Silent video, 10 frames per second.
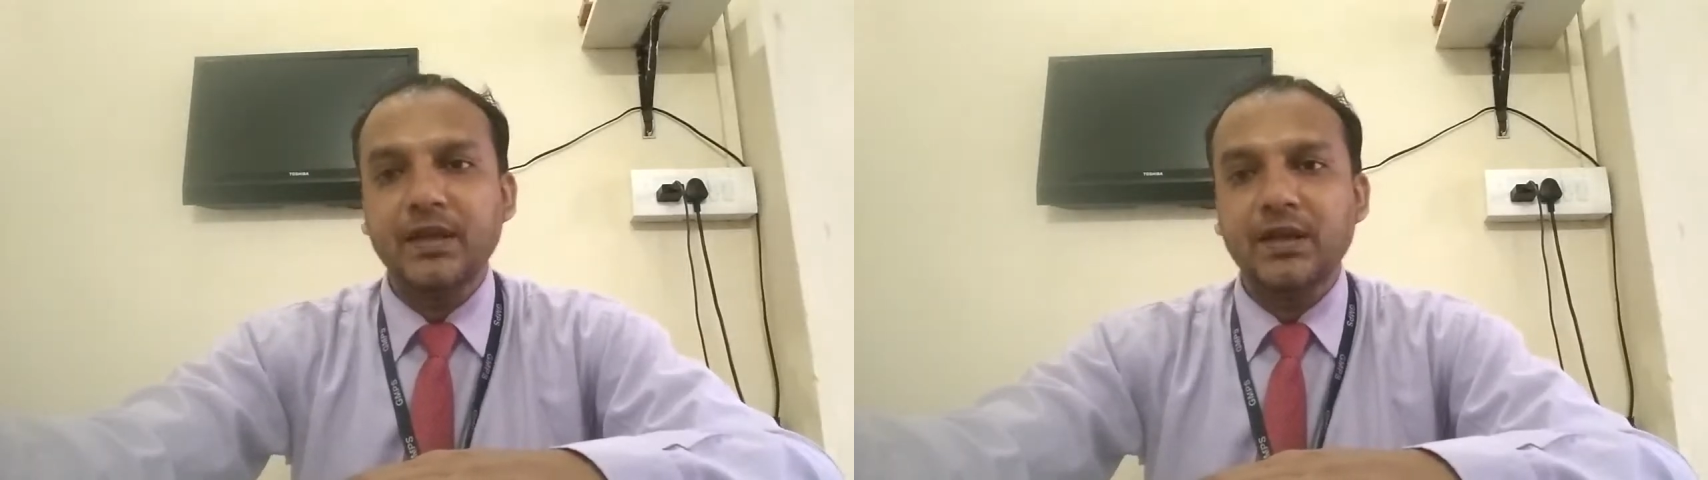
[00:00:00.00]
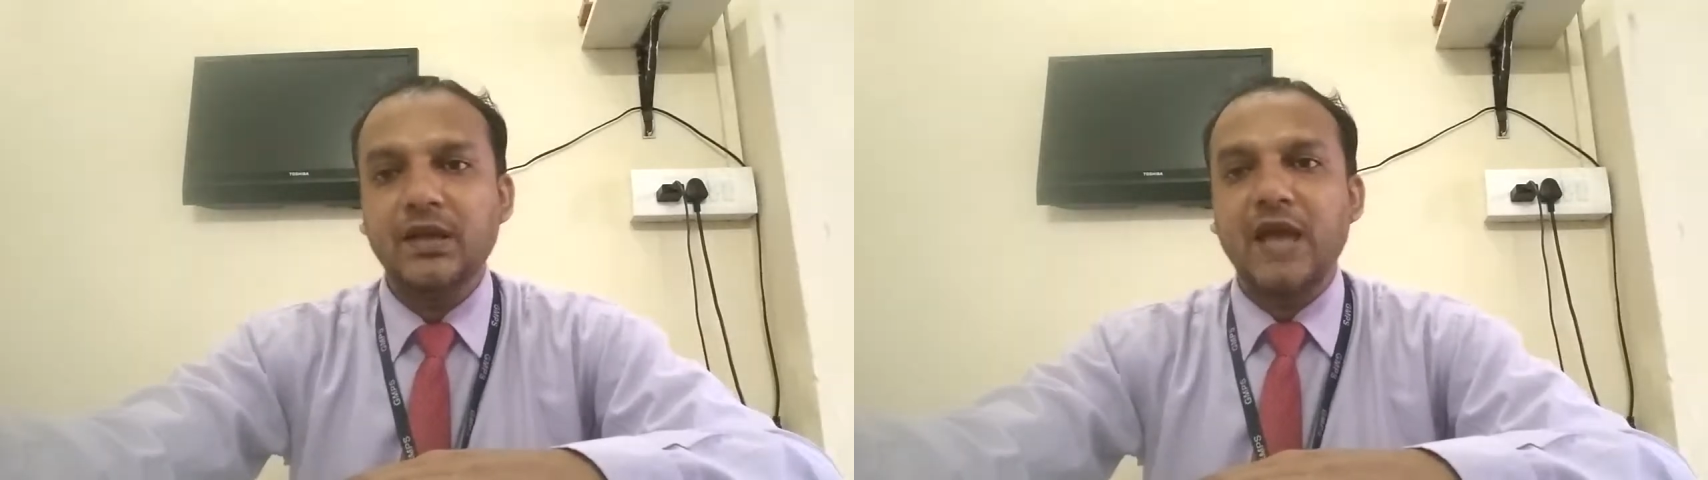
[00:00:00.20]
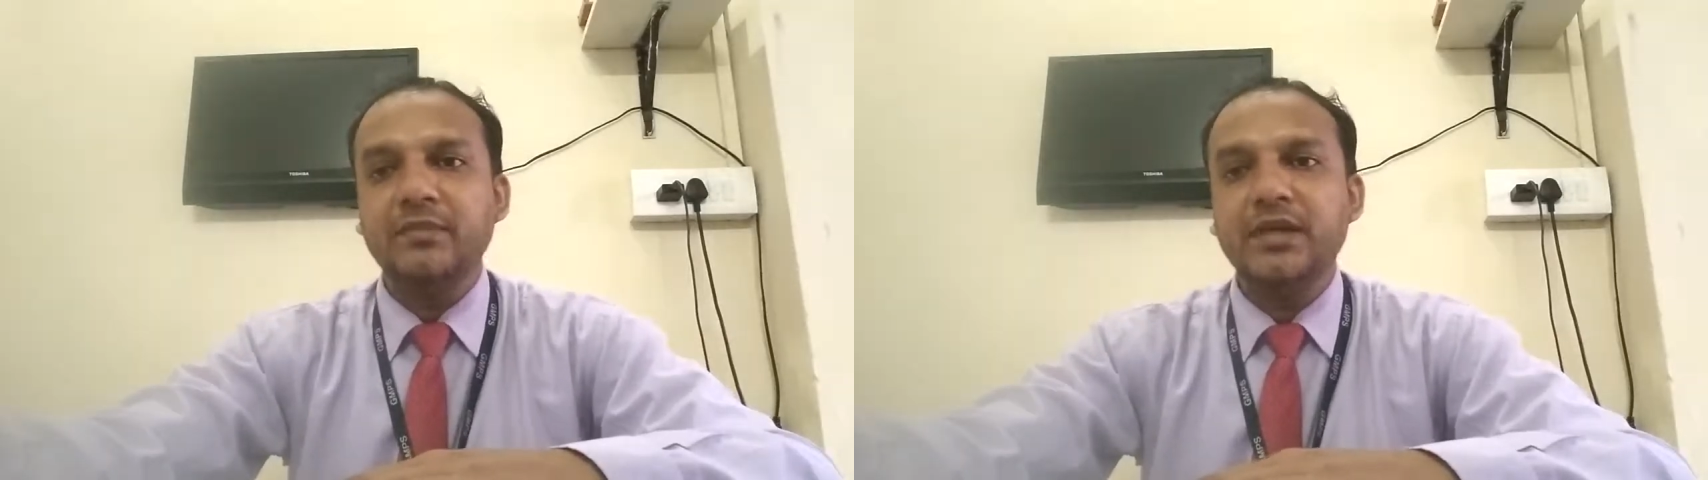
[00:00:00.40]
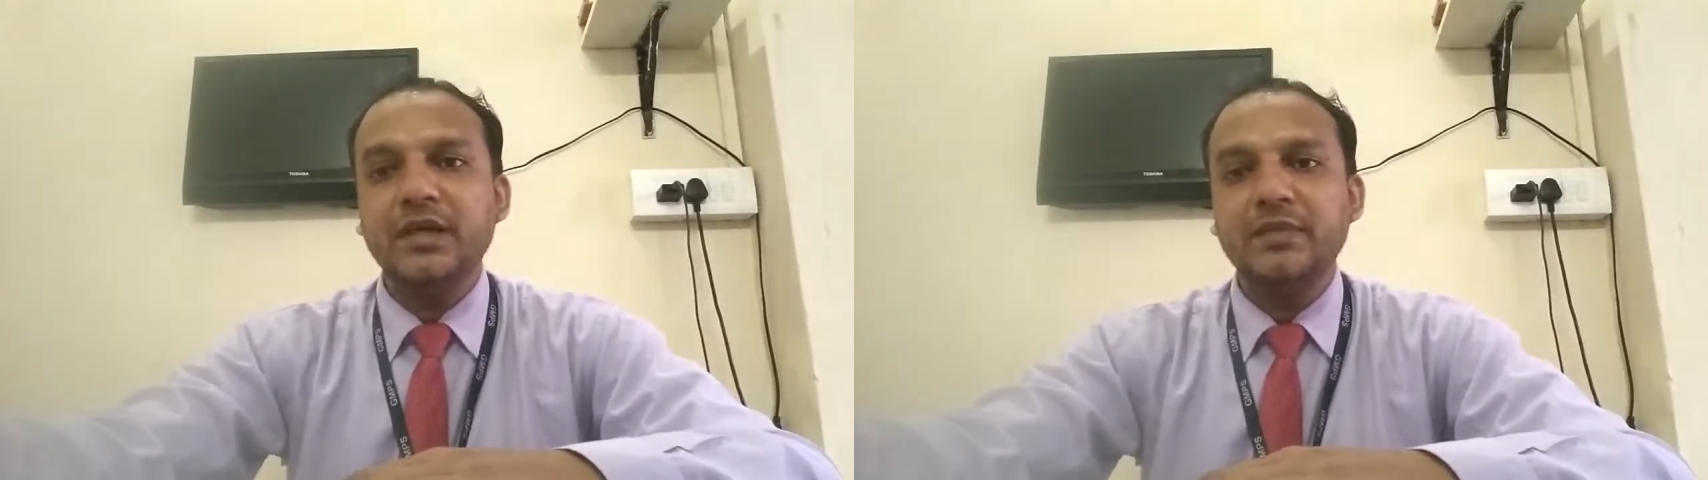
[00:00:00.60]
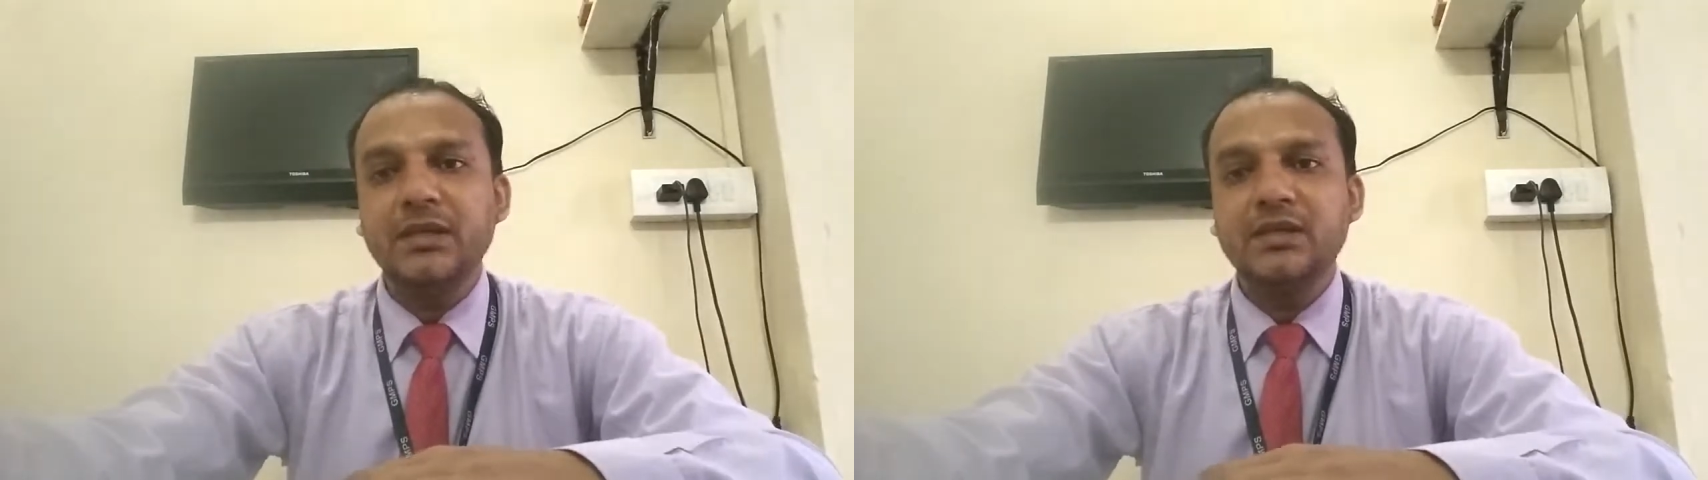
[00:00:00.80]

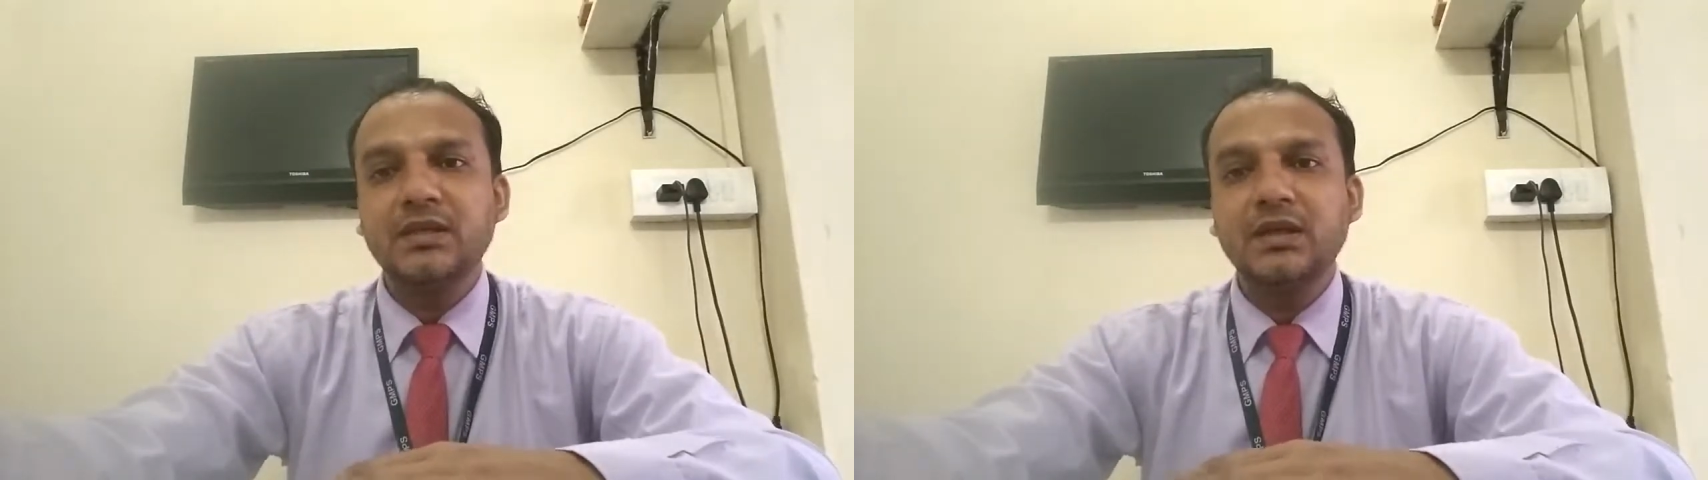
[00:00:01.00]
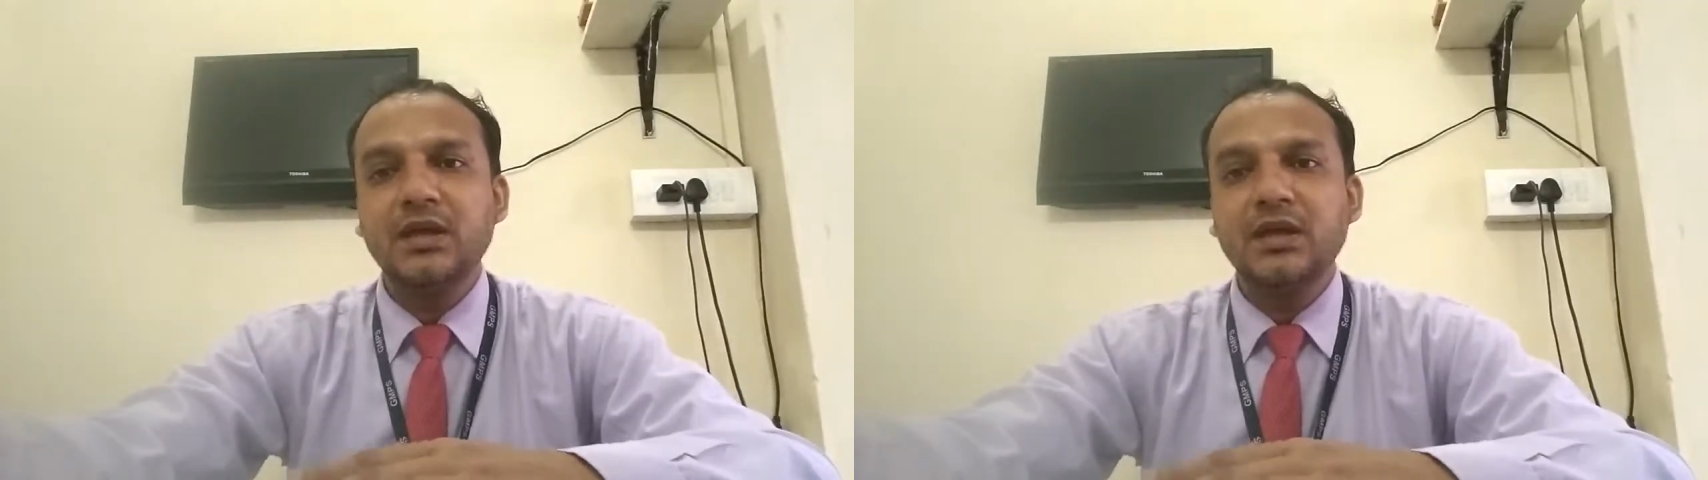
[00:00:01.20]
Liability means